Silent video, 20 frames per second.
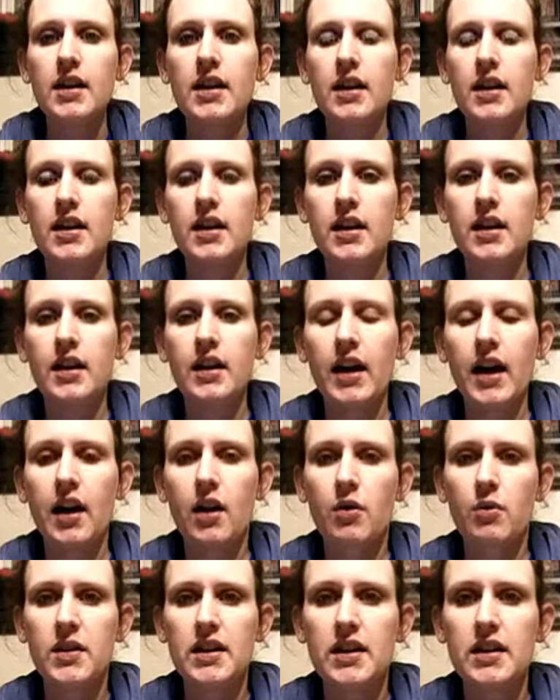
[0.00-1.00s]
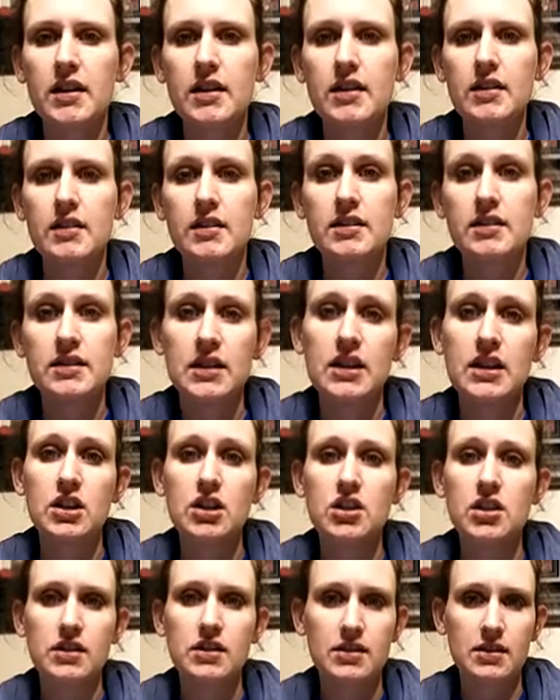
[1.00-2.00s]
in how we
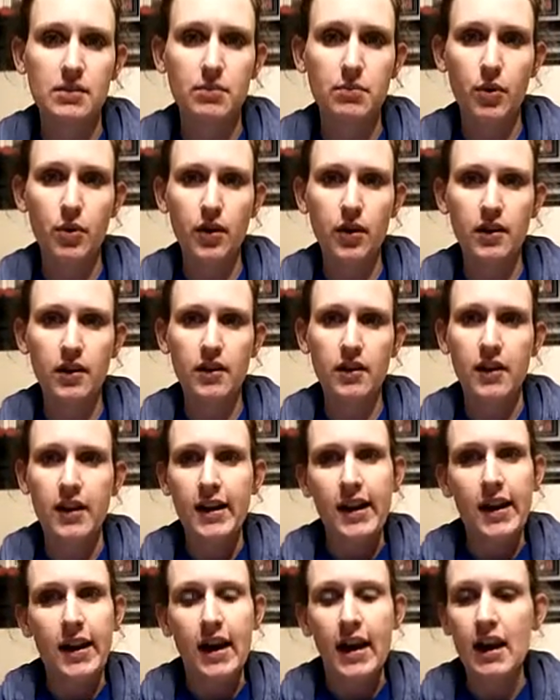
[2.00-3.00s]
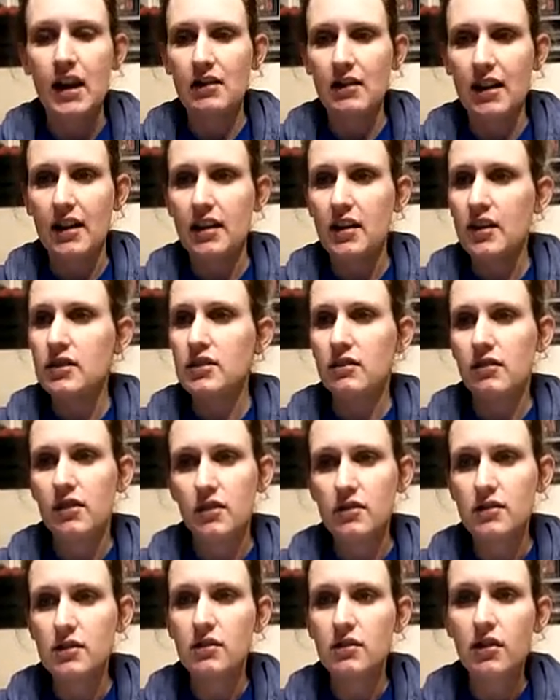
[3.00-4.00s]
teach is important. Anyway, so
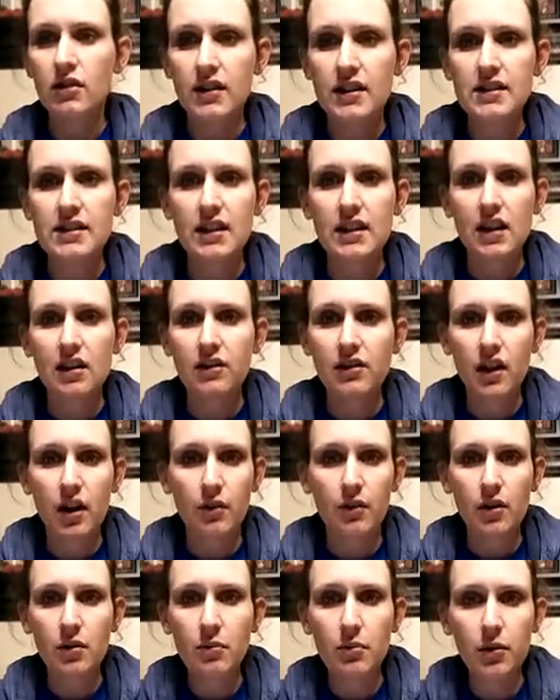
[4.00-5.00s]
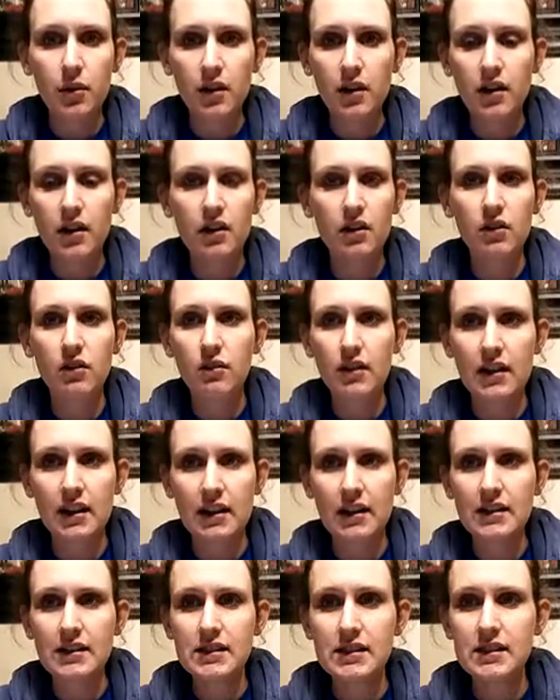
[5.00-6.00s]
those are the things that I thought were important in the
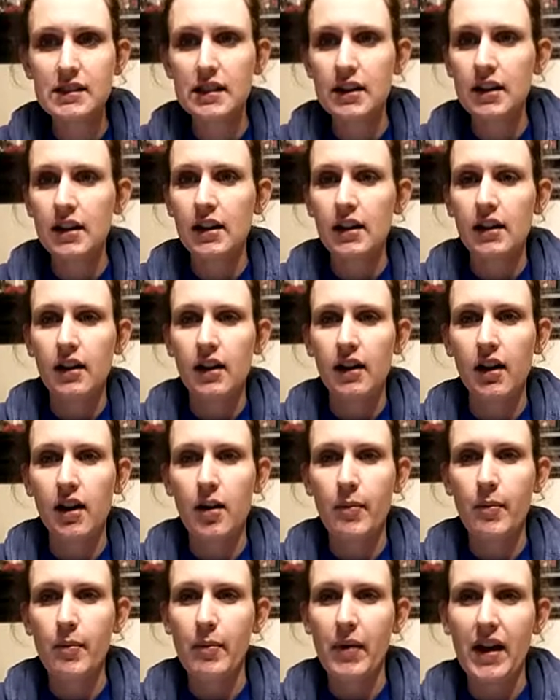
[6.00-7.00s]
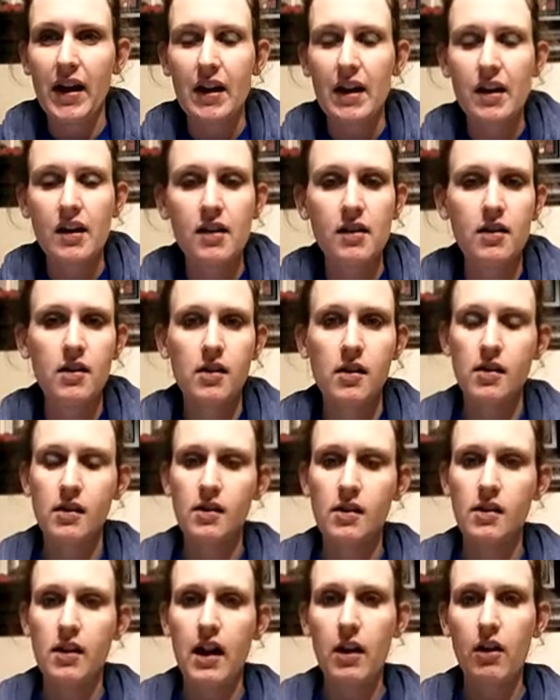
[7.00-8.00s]
readings. My
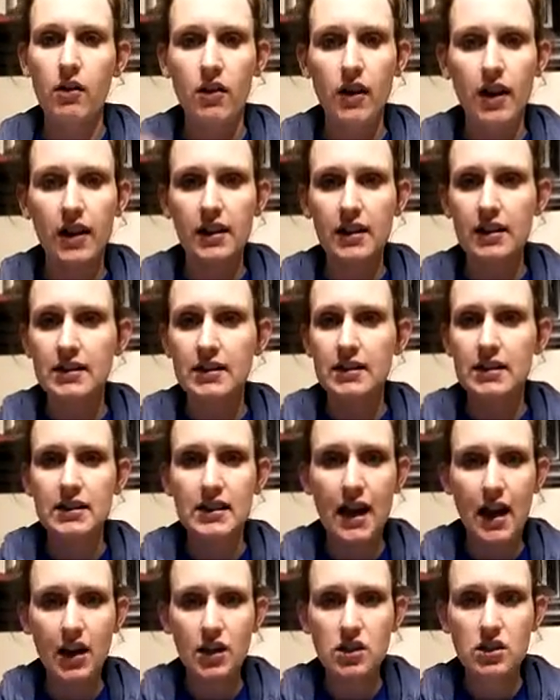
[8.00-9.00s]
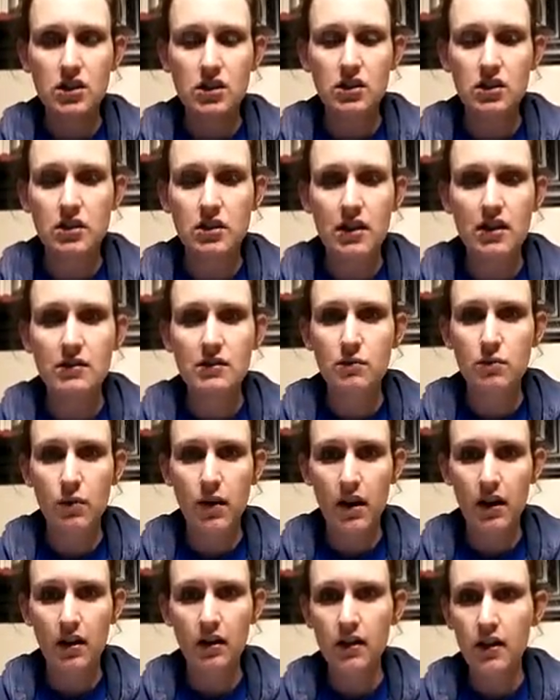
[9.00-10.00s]
outline is attached as
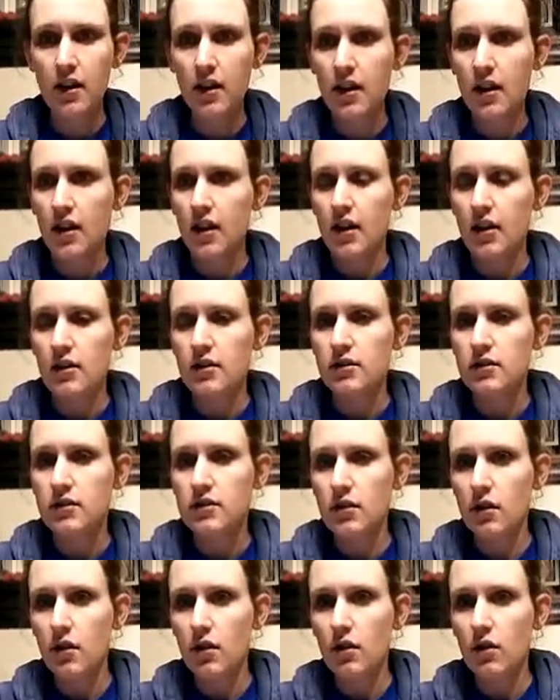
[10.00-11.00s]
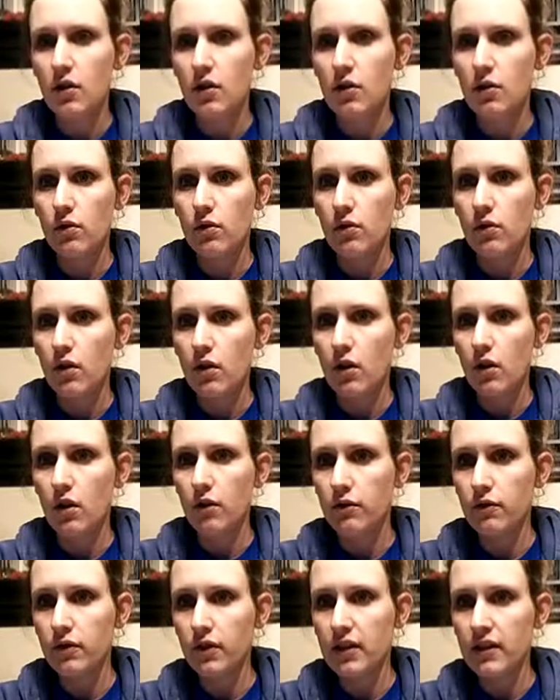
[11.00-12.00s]
well. So
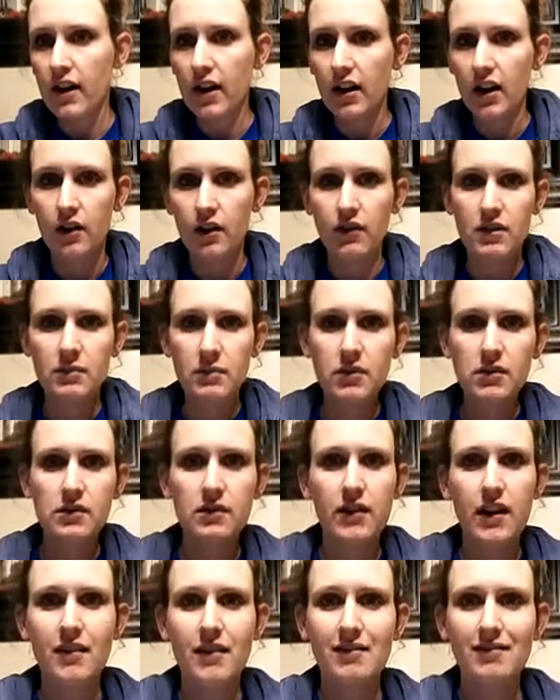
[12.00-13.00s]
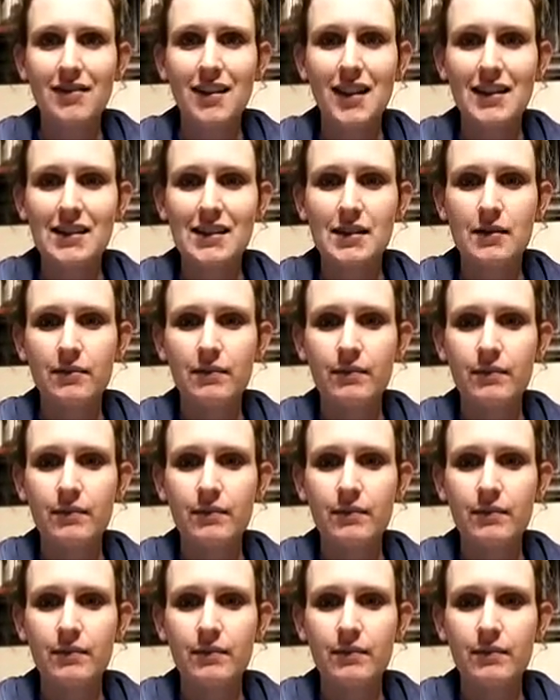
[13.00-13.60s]
hopefully that covers most of it. Thanks.